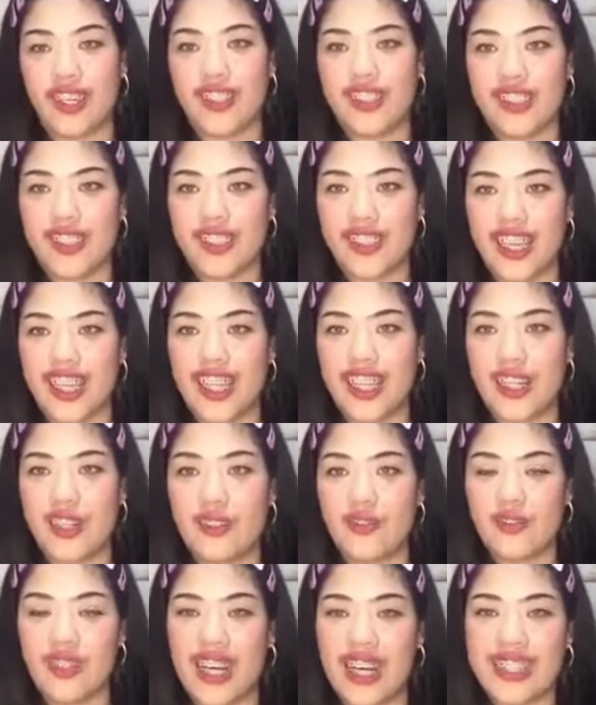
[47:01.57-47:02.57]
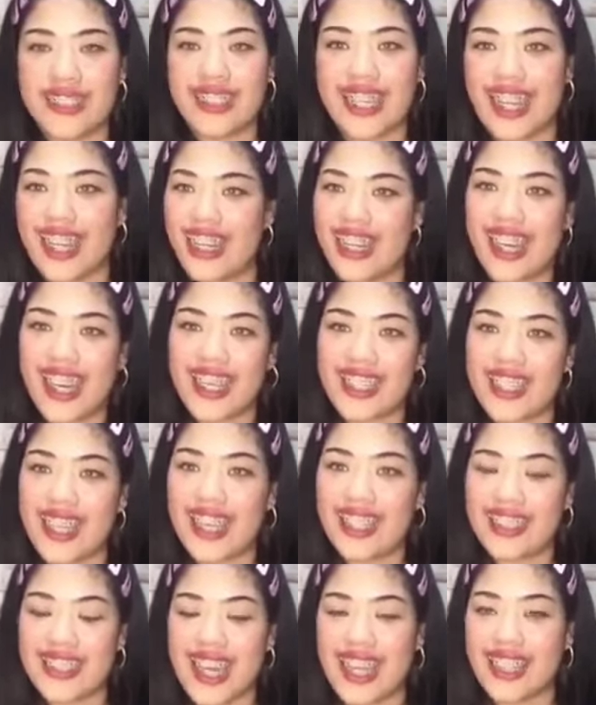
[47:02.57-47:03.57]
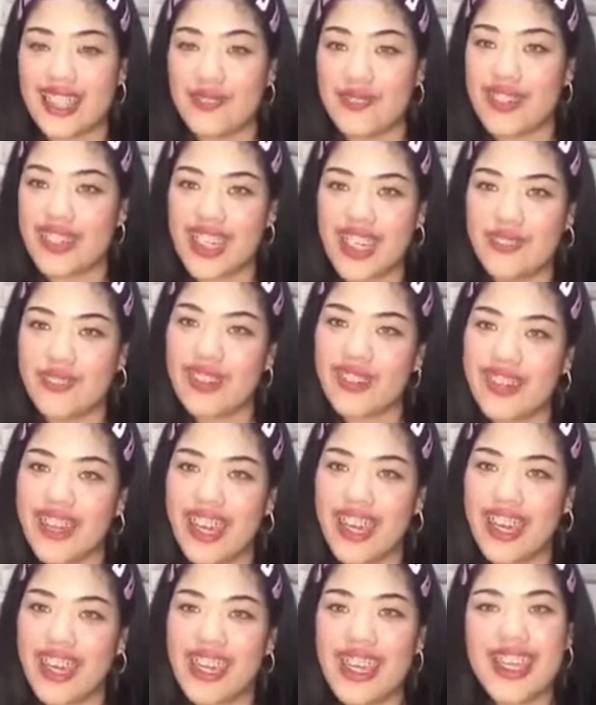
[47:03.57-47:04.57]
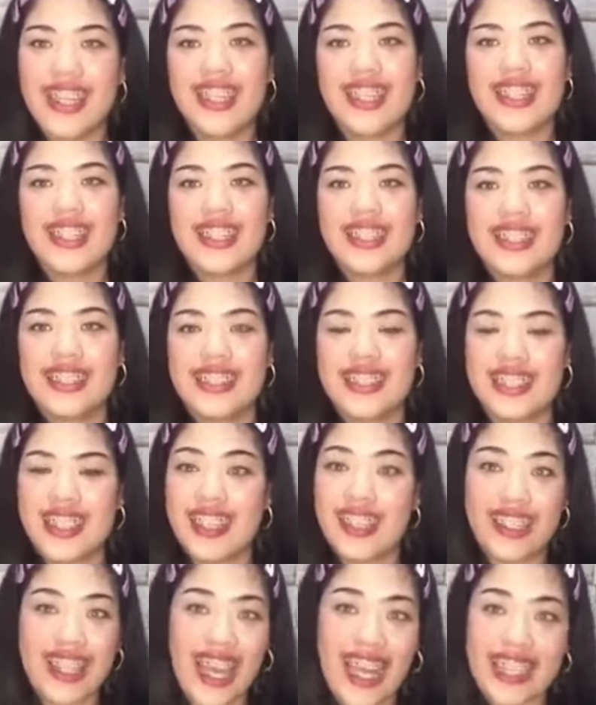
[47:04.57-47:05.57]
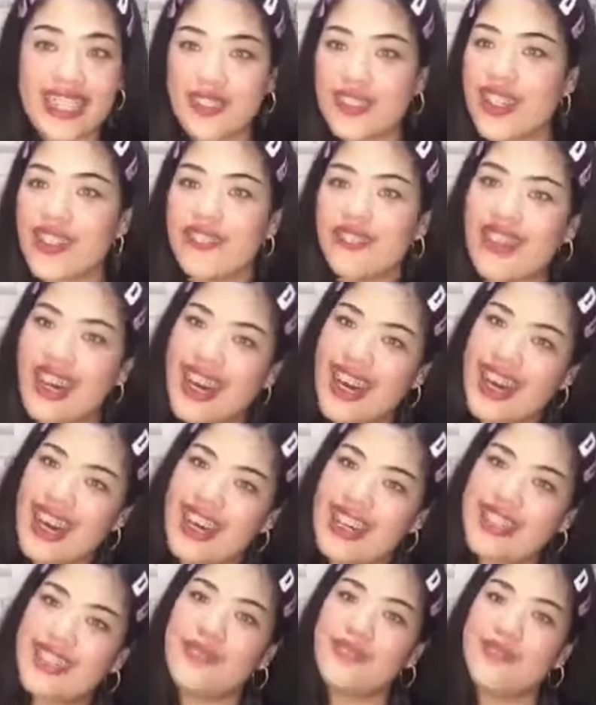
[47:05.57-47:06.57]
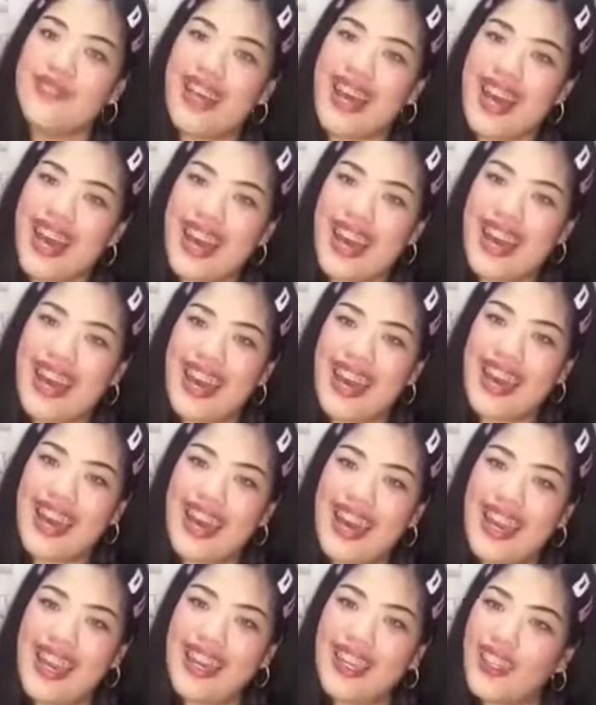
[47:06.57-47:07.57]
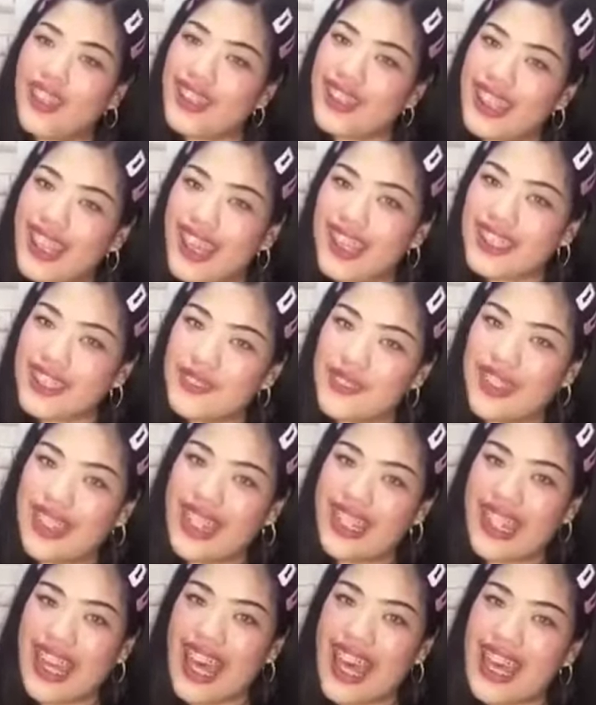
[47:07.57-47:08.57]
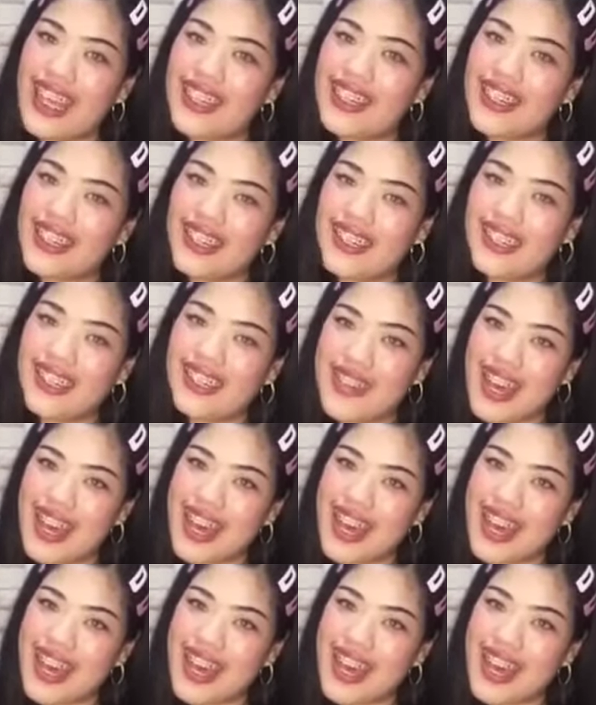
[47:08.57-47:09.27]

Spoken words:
kayo. So ilang pa, sali na kayo guys sa ating pag-giveaway. See you next week, fam! Bye! Good luck sa mananalo!